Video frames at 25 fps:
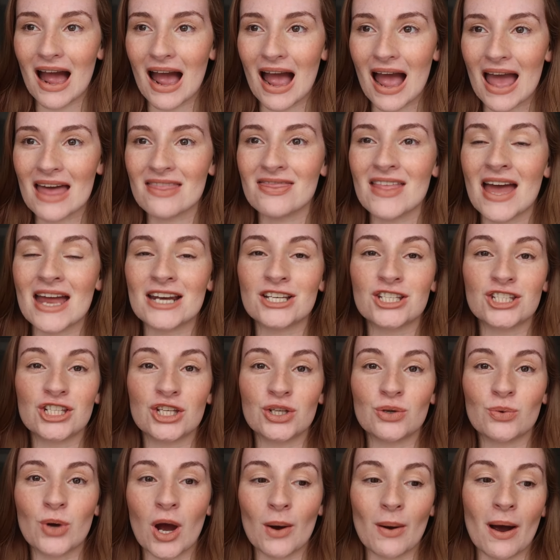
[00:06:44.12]
and then
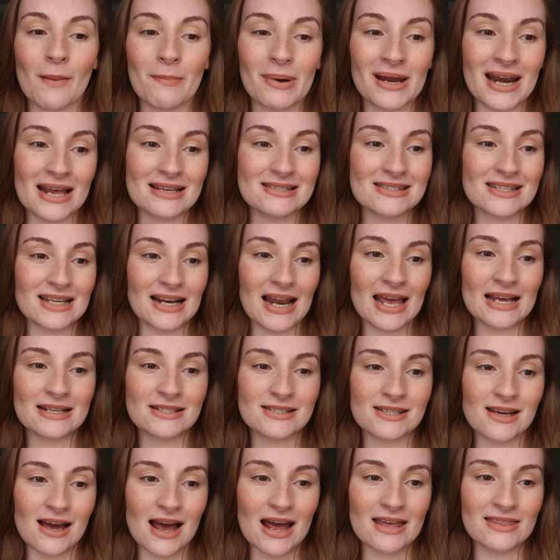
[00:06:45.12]
you go up an
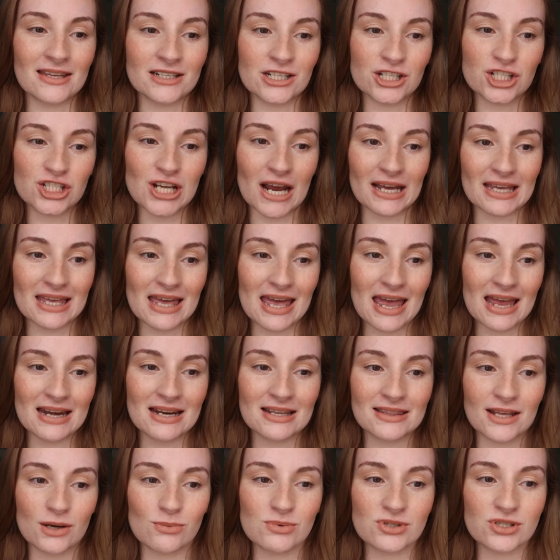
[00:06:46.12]
escalator and then you check in.
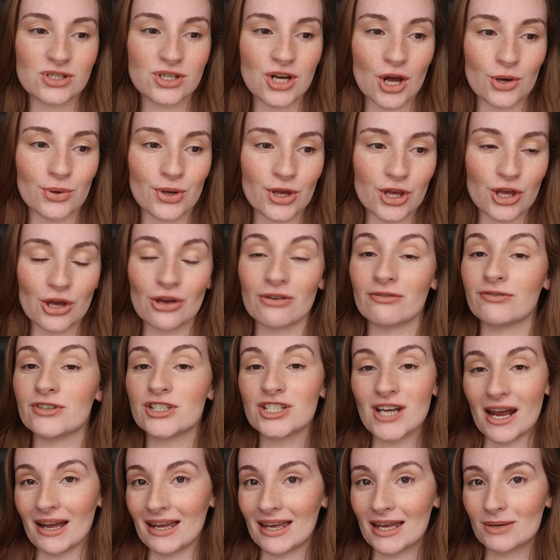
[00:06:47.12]
There was no queue for
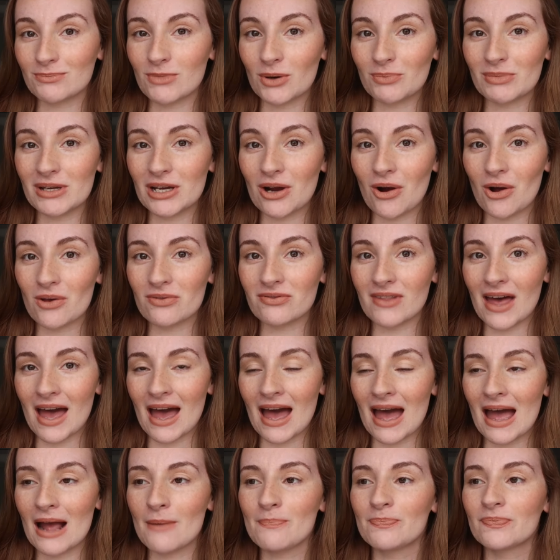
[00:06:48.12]
check-in when we got
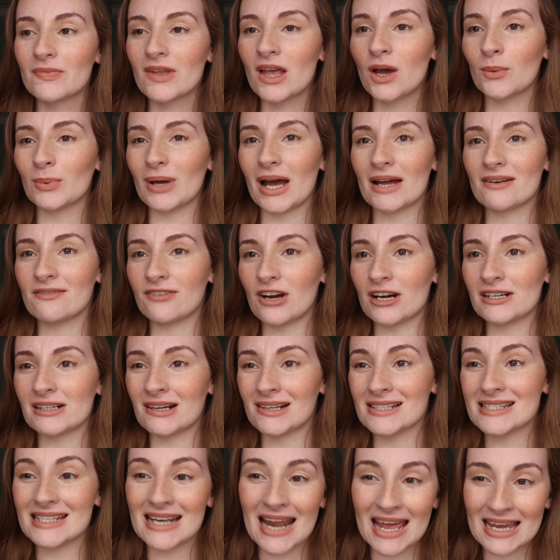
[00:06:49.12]
there. We had a very
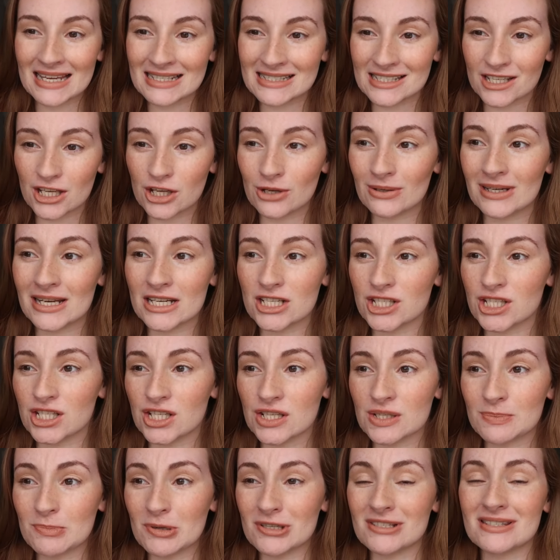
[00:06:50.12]
nice lady who literally
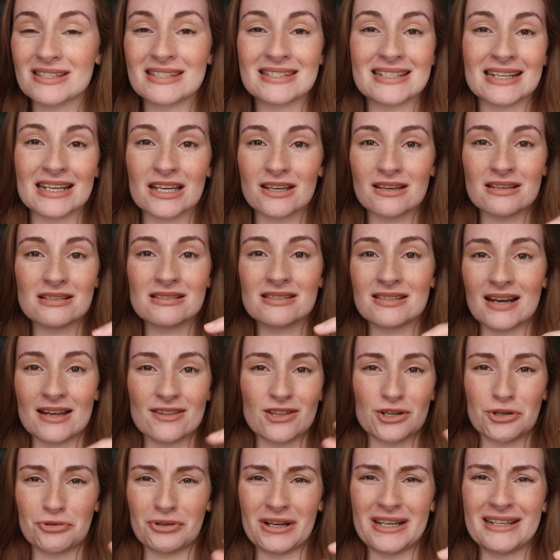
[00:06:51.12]
just put stickers, like
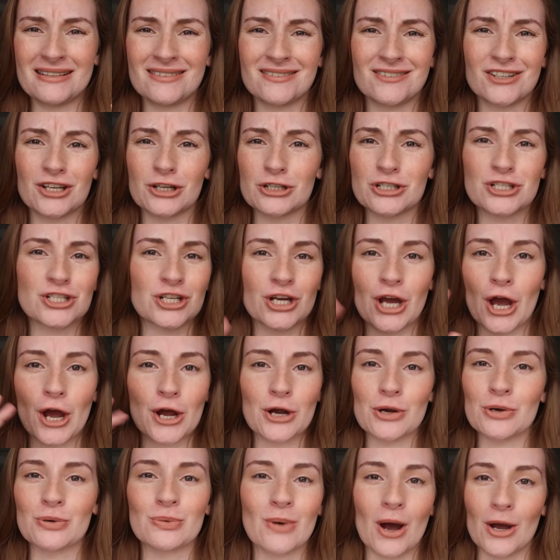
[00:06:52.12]
the green good to
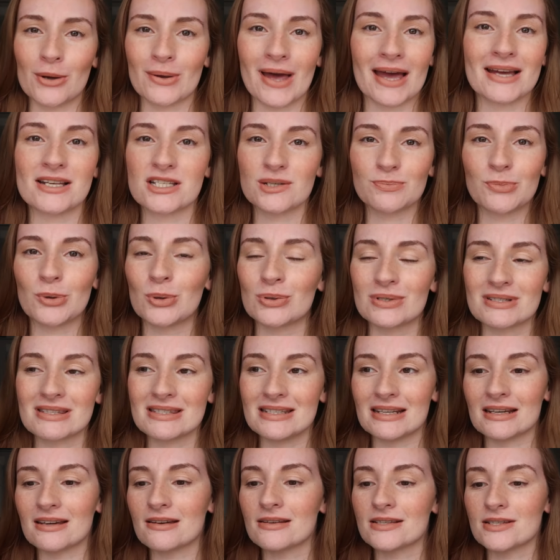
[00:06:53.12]
go, okay to board
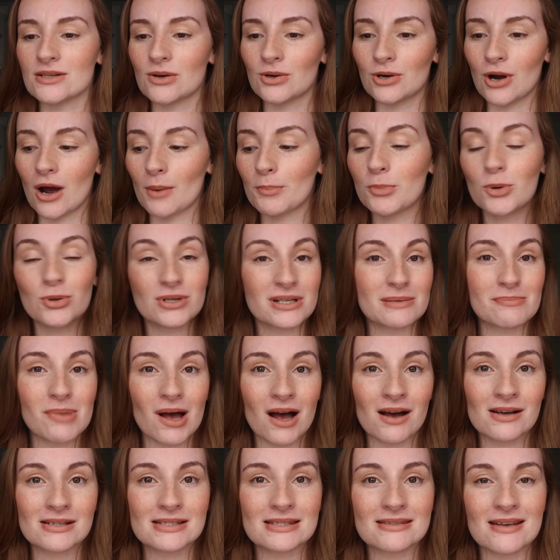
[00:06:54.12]
stickers on our boarding
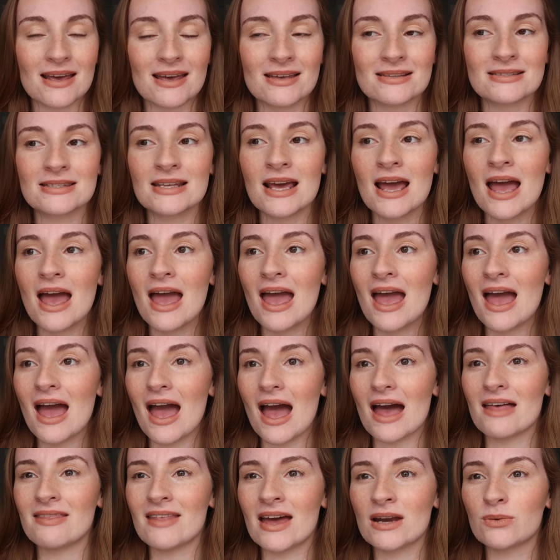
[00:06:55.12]
passes,
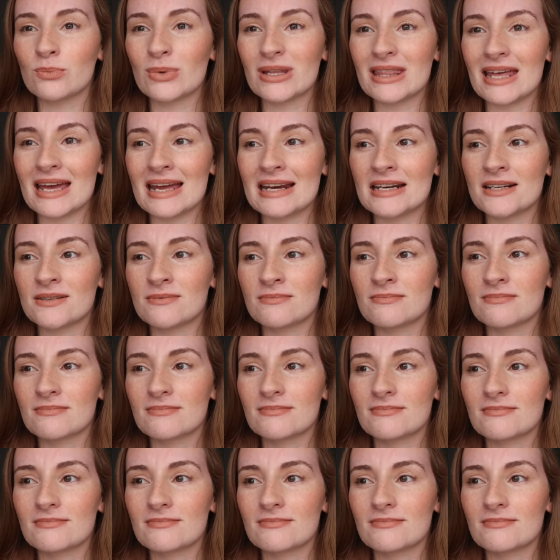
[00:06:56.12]
and then within